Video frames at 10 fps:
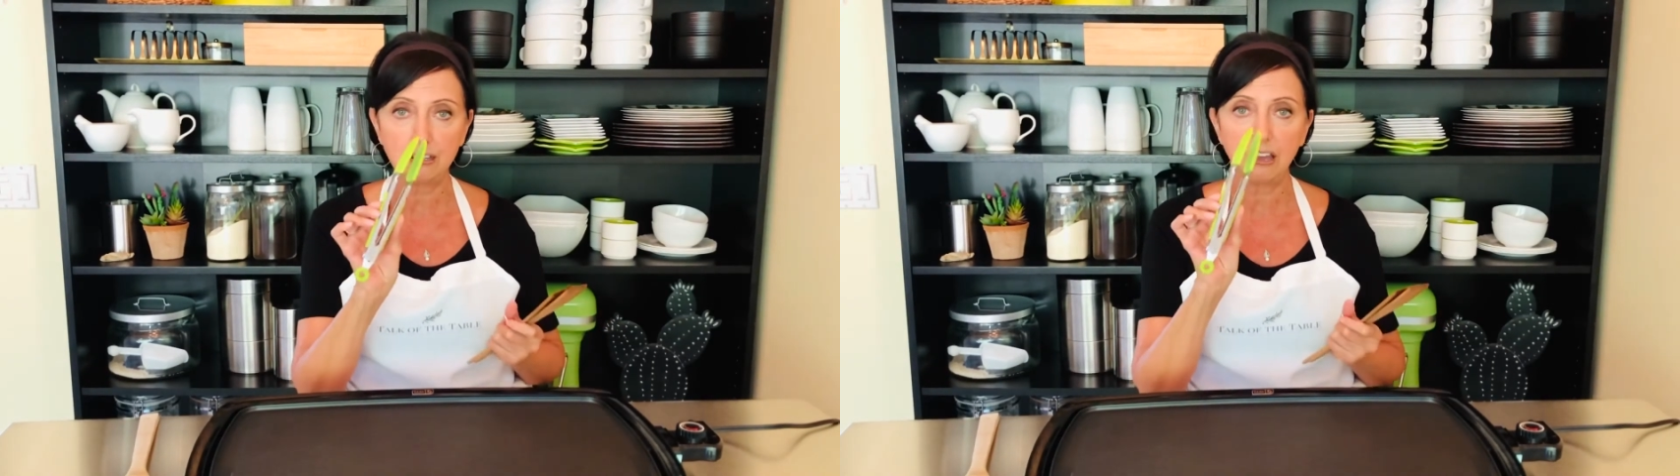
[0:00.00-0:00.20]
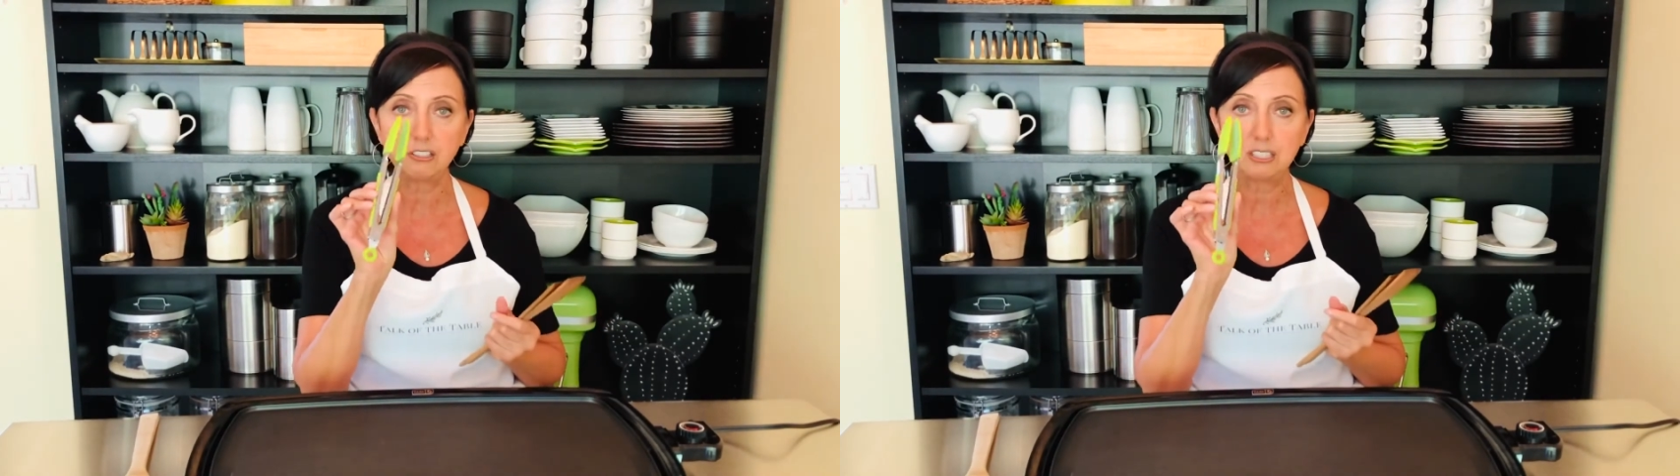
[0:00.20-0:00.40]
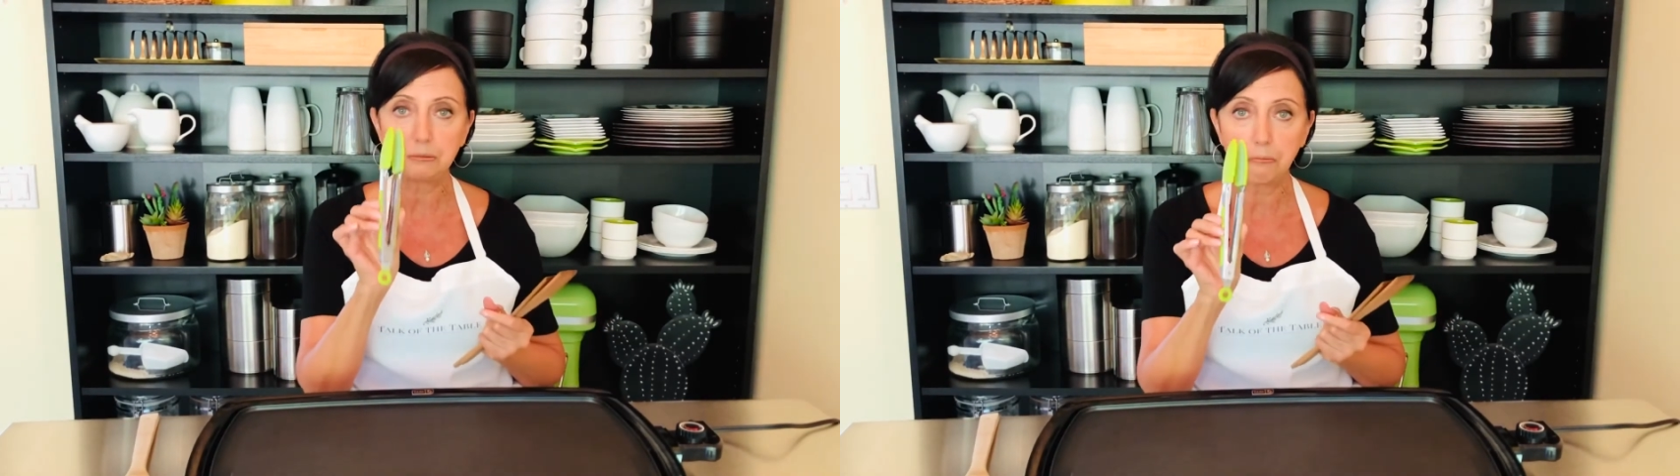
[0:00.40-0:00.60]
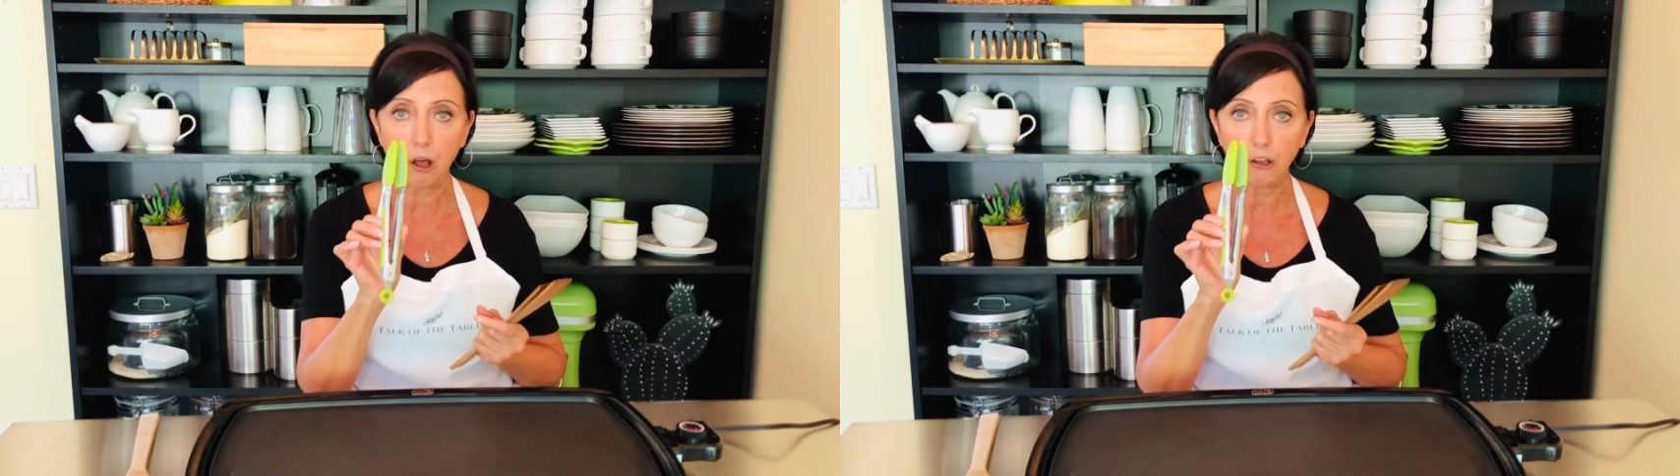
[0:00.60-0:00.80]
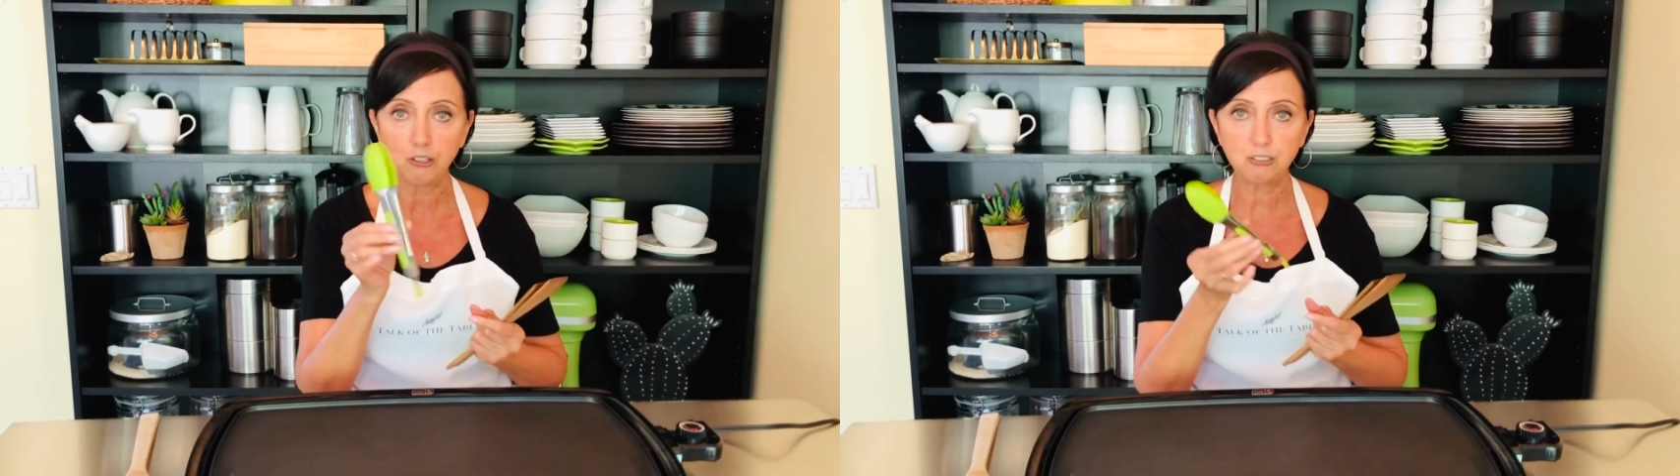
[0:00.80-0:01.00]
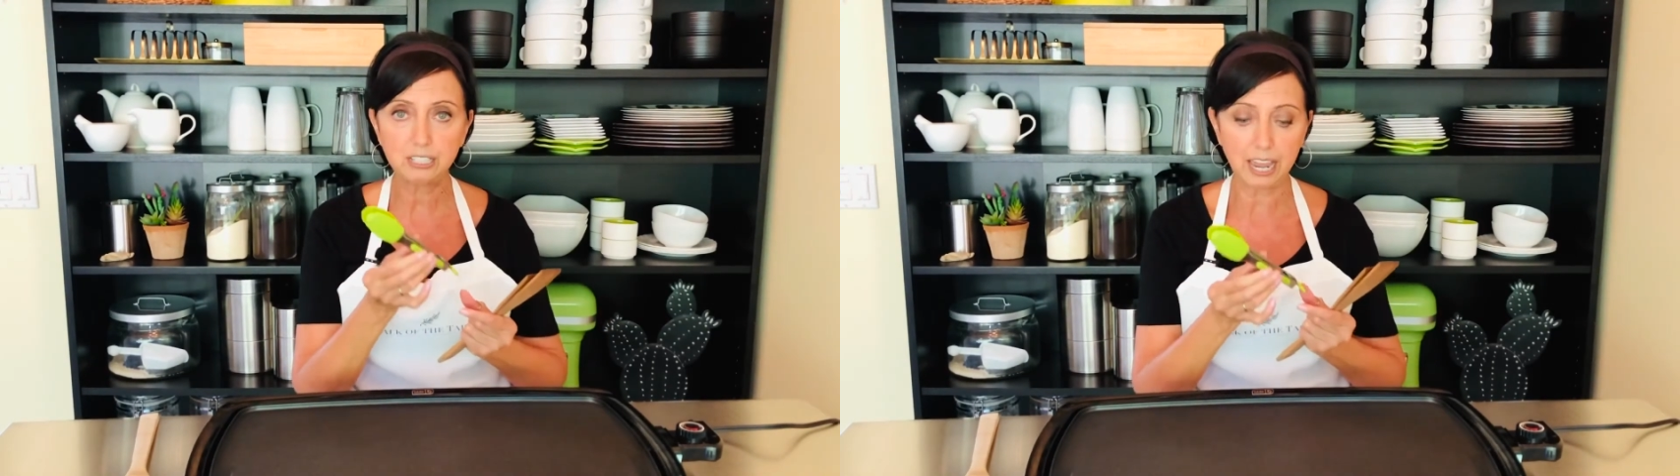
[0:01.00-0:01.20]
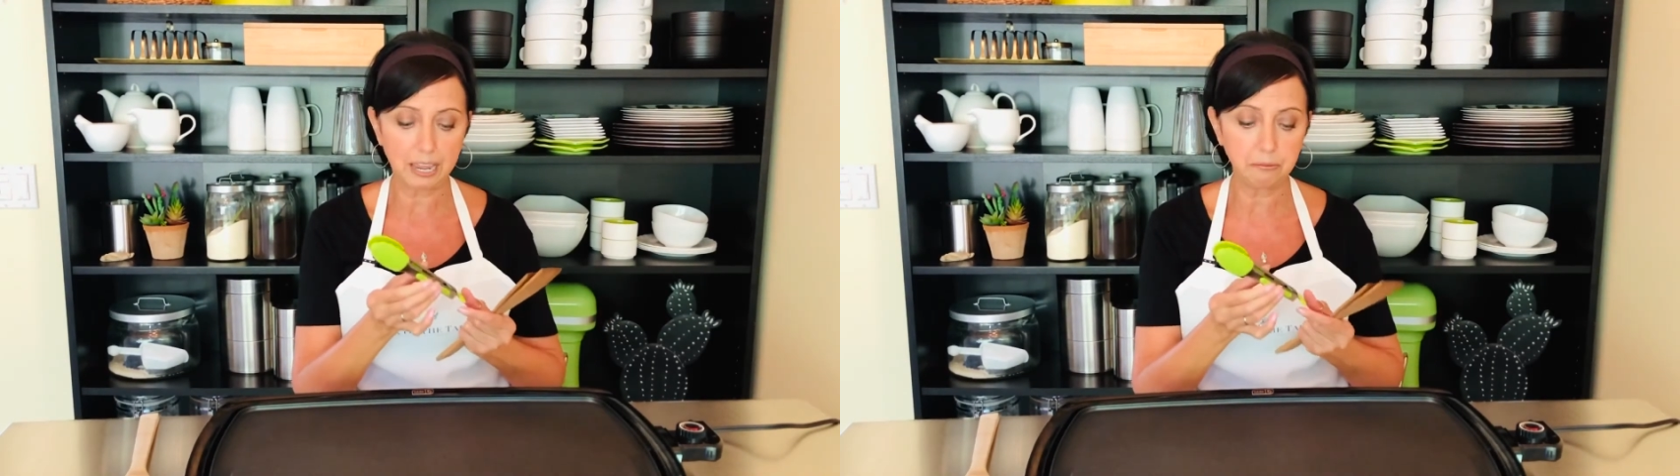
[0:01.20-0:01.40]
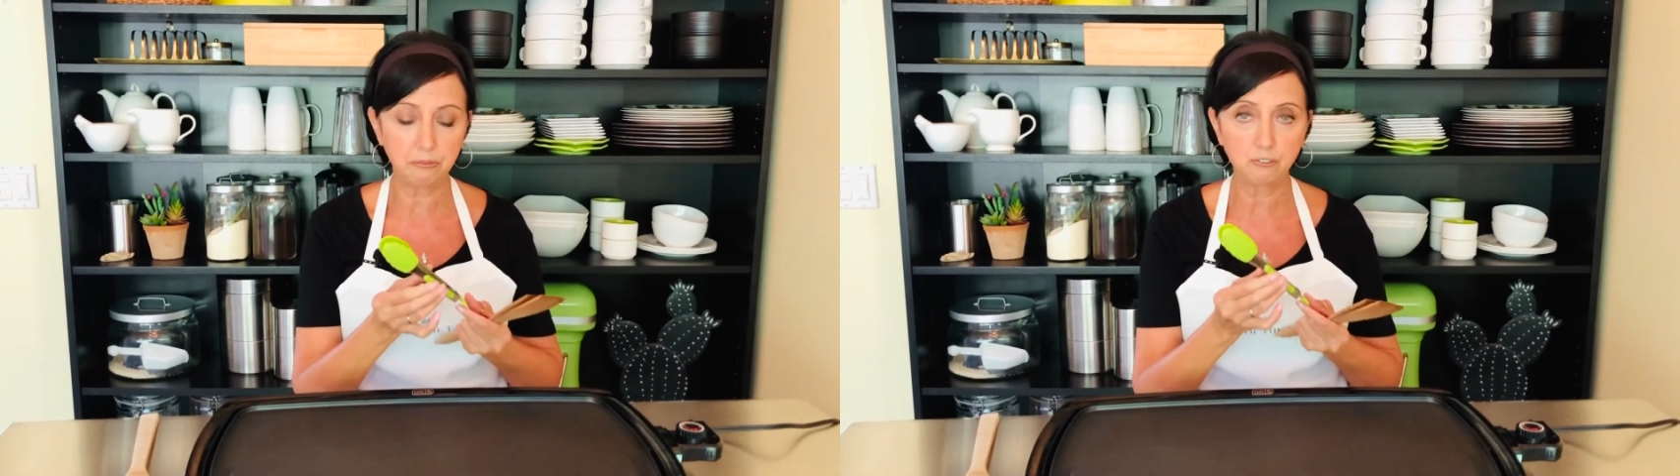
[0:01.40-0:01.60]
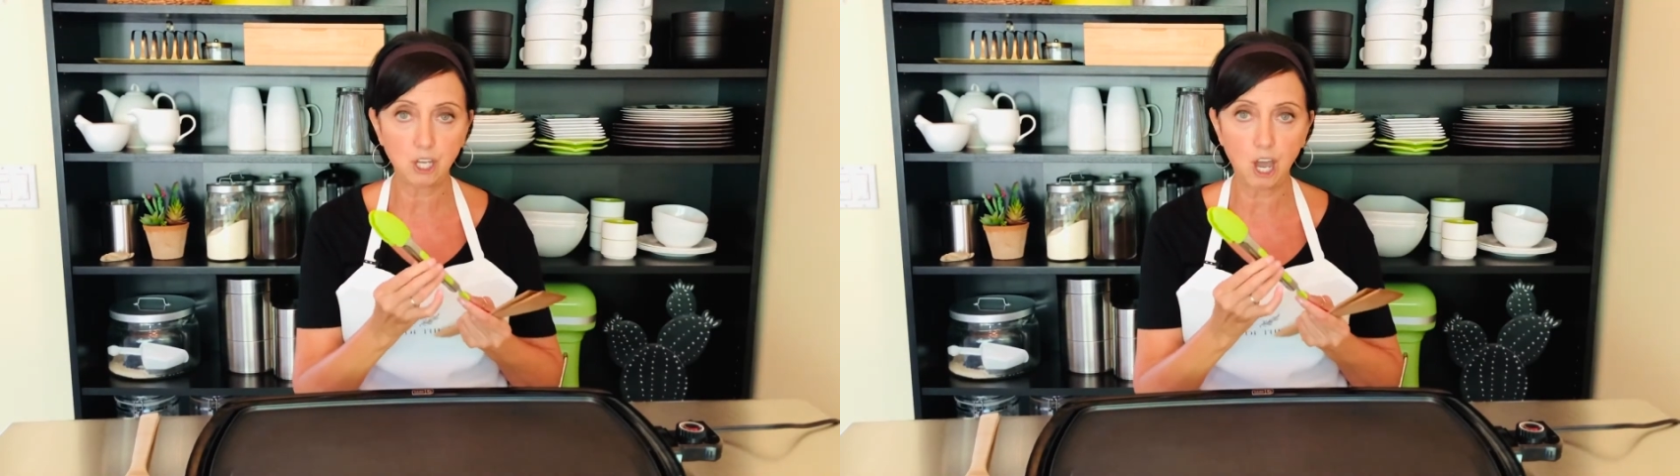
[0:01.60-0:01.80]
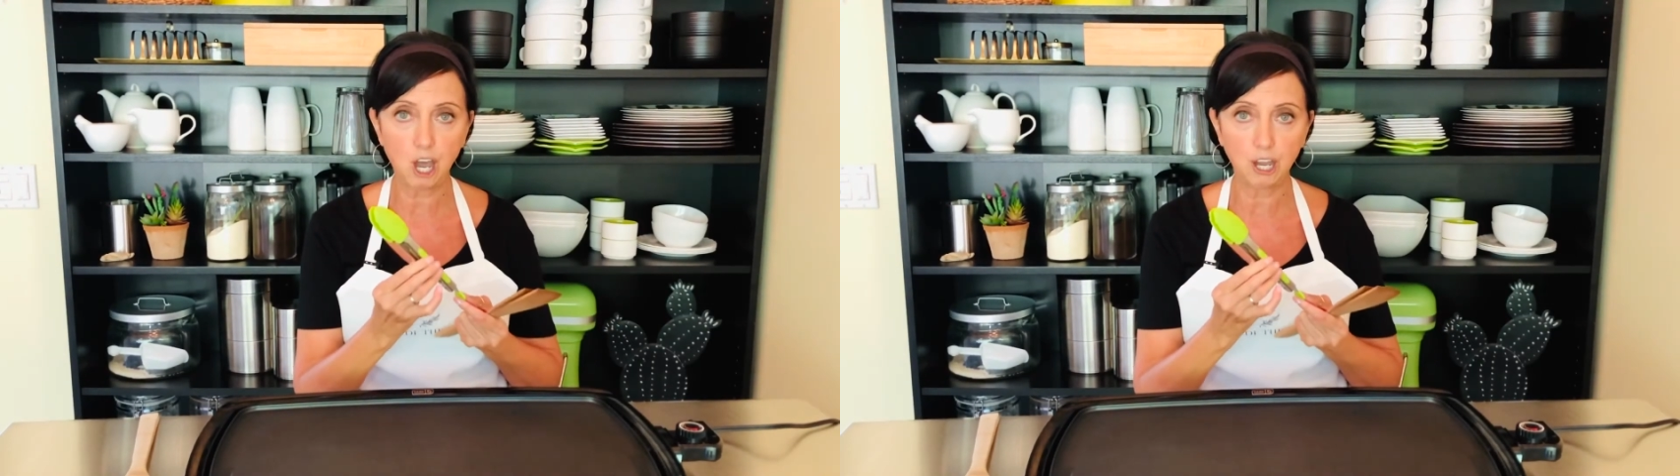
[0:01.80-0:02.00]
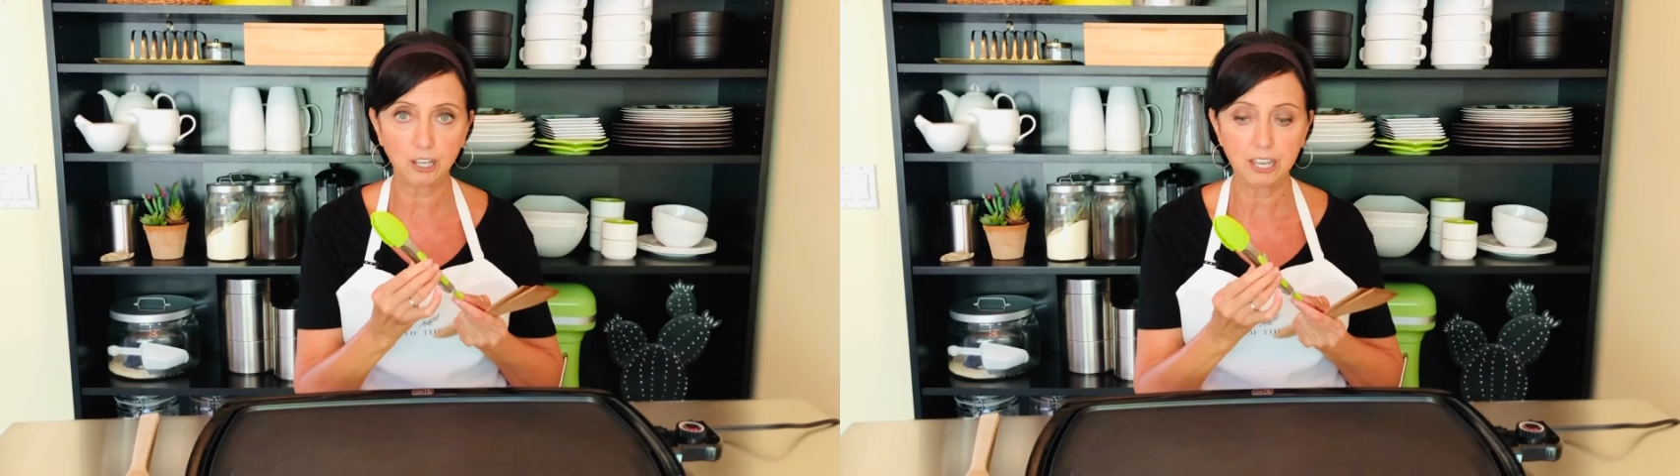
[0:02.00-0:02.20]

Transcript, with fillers: smaller type of tong.